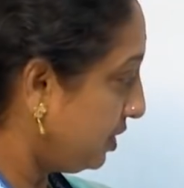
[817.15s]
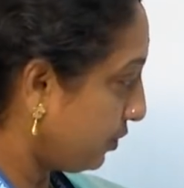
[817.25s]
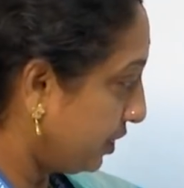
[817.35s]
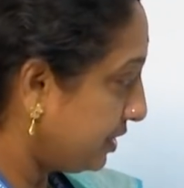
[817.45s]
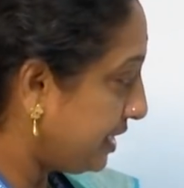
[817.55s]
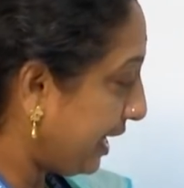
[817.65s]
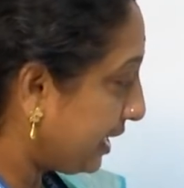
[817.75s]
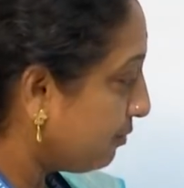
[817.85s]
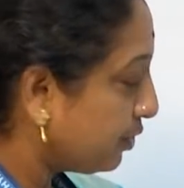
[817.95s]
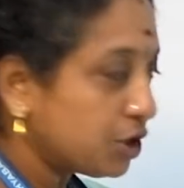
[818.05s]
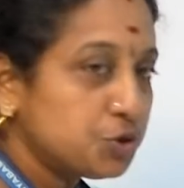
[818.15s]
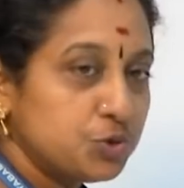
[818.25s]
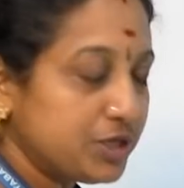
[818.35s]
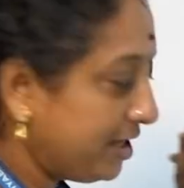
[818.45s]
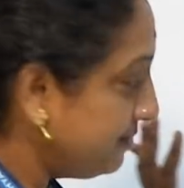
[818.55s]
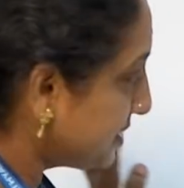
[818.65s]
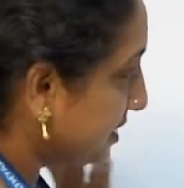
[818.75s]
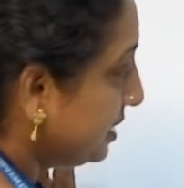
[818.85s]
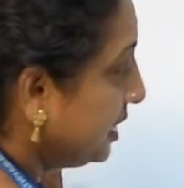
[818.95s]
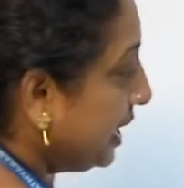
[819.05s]
Look into the diagram one or two times,
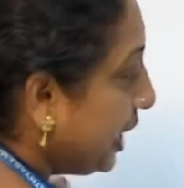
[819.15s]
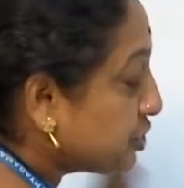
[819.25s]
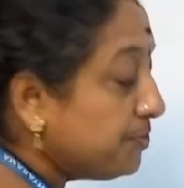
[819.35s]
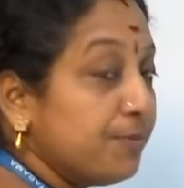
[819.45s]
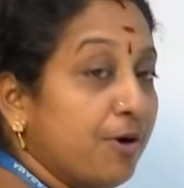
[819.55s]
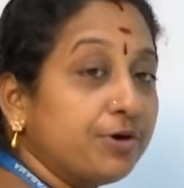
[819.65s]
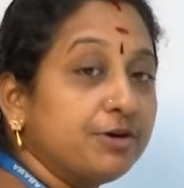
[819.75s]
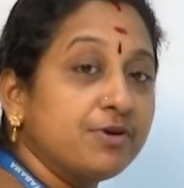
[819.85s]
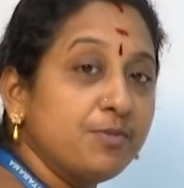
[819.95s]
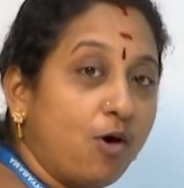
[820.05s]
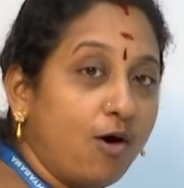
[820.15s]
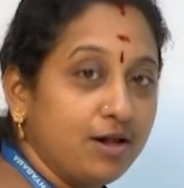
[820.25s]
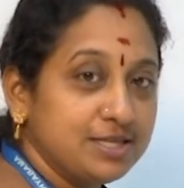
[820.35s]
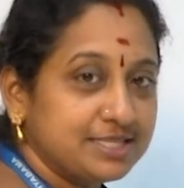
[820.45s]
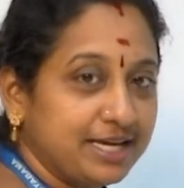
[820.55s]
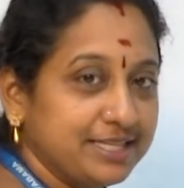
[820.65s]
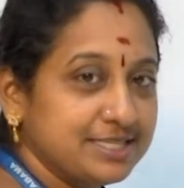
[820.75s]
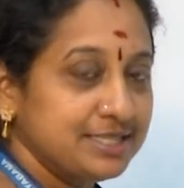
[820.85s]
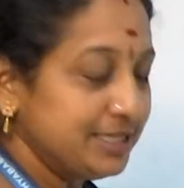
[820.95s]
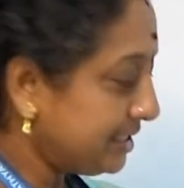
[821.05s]
it should be bounded from all sides,
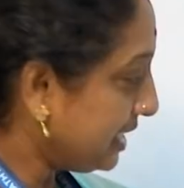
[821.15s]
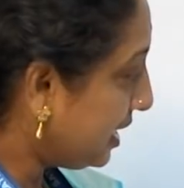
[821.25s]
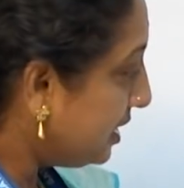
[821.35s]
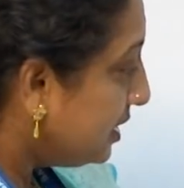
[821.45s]
isn't it now?